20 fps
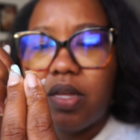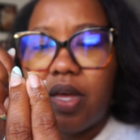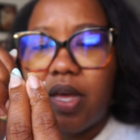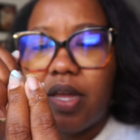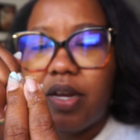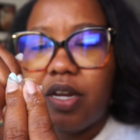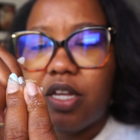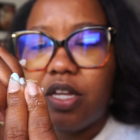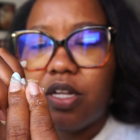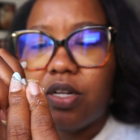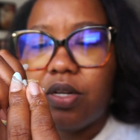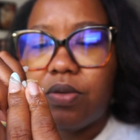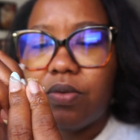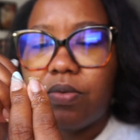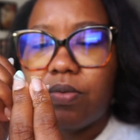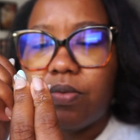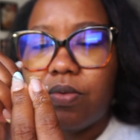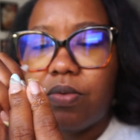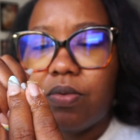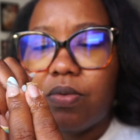any
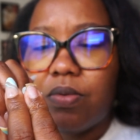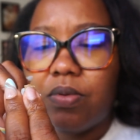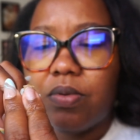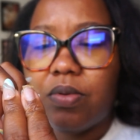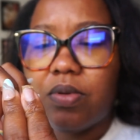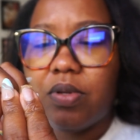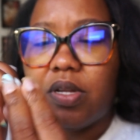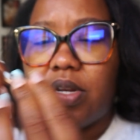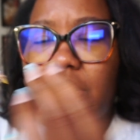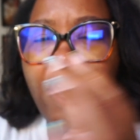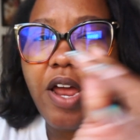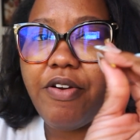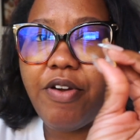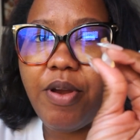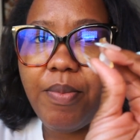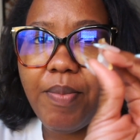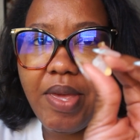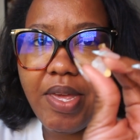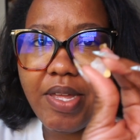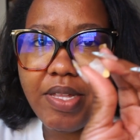glue that
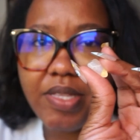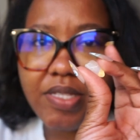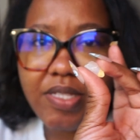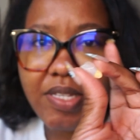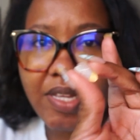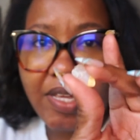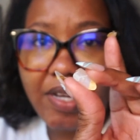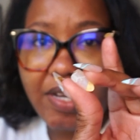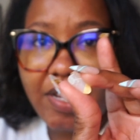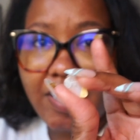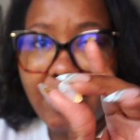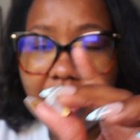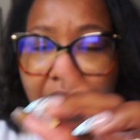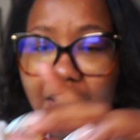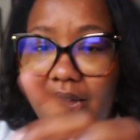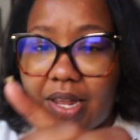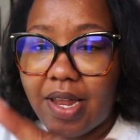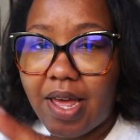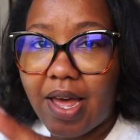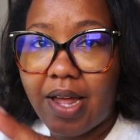remains in the
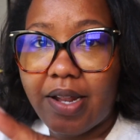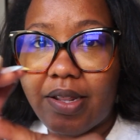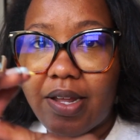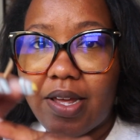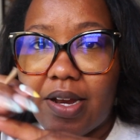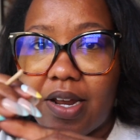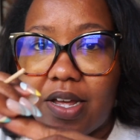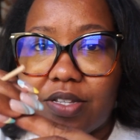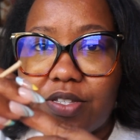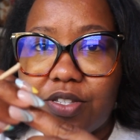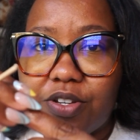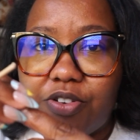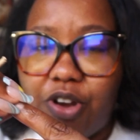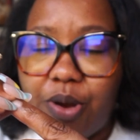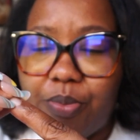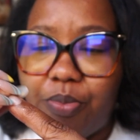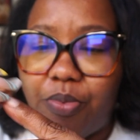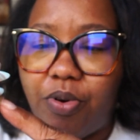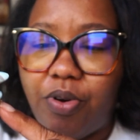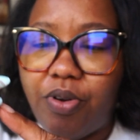nail, and then I'll
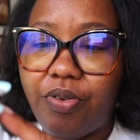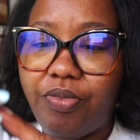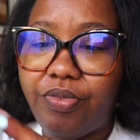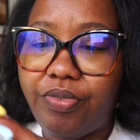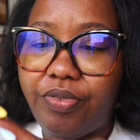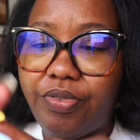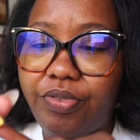scrape off